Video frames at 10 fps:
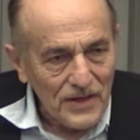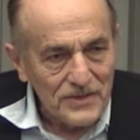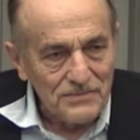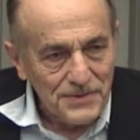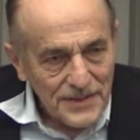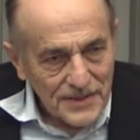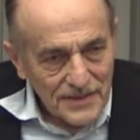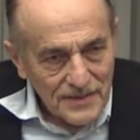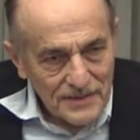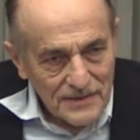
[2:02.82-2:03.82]
want to
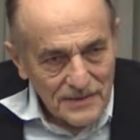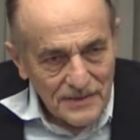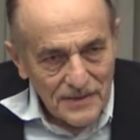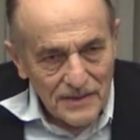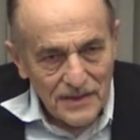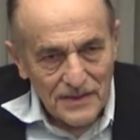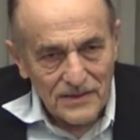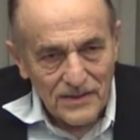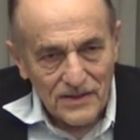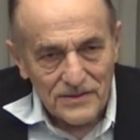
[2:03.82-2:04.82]
be
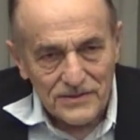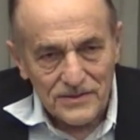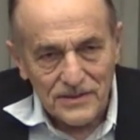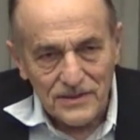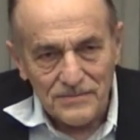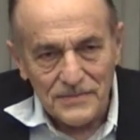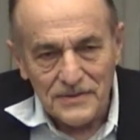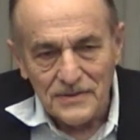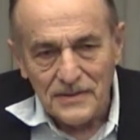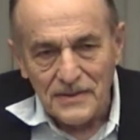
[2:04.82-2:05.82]
in the longer
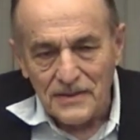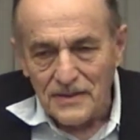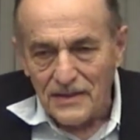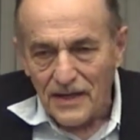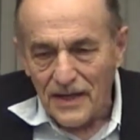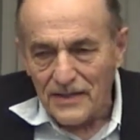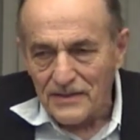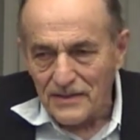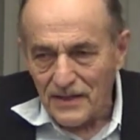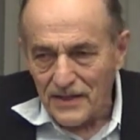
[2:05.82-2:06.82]
term?
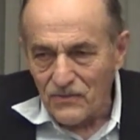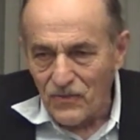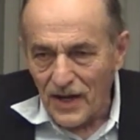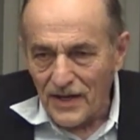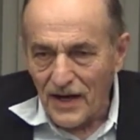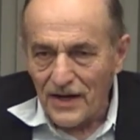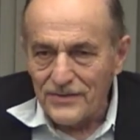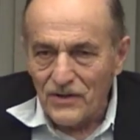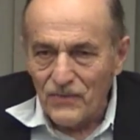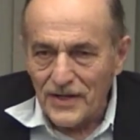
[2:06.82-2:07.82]
And, and
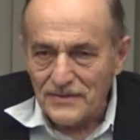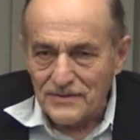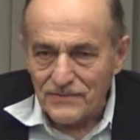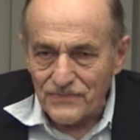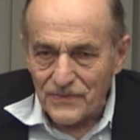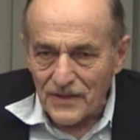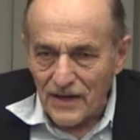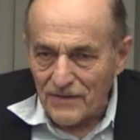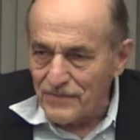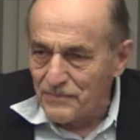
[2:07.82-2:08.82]
are there ways
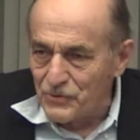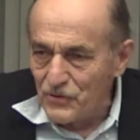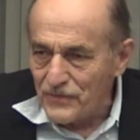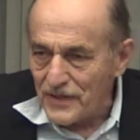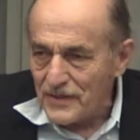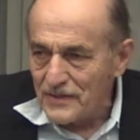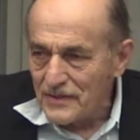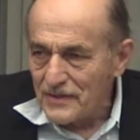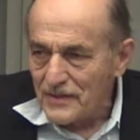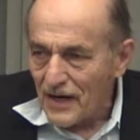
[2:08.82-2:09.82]
of, of
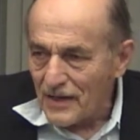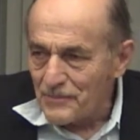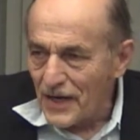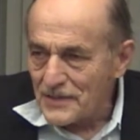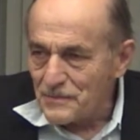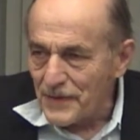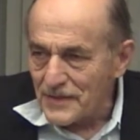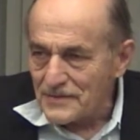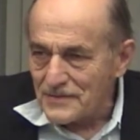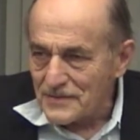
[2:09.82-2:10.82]
improving our
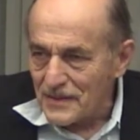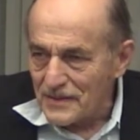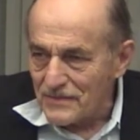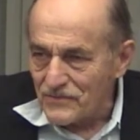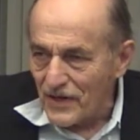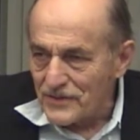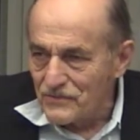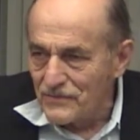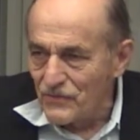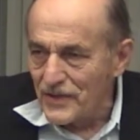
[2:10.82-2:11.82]
prospects and of trying
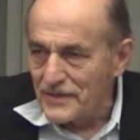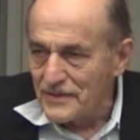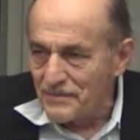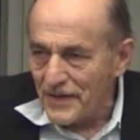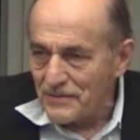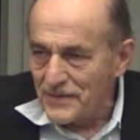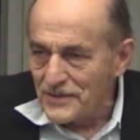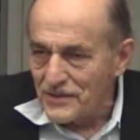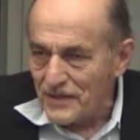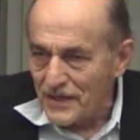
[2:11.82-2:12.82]
to avoid the ma
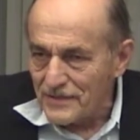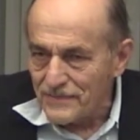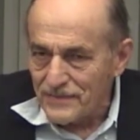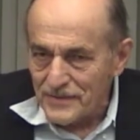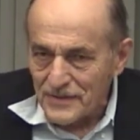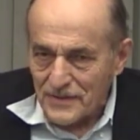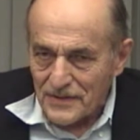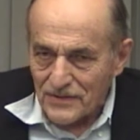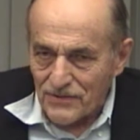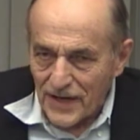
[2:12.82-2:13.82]
major kind of
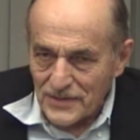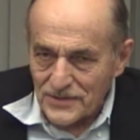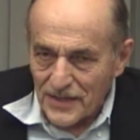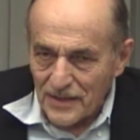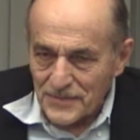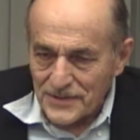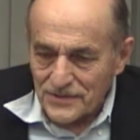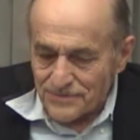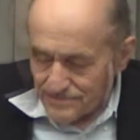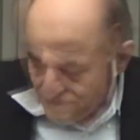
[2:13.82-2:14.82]
crash
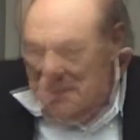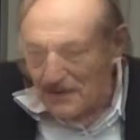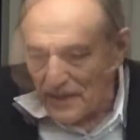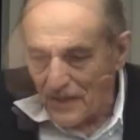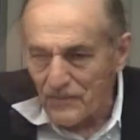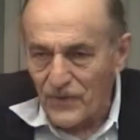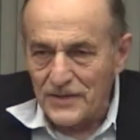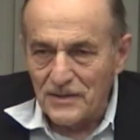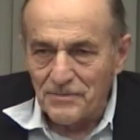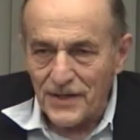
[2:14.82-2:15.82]
damage? Uh,
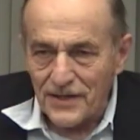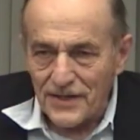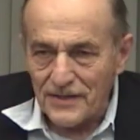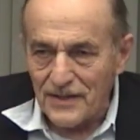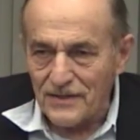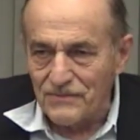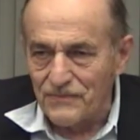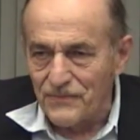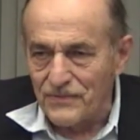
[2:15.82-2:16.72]
Wendell Berry, another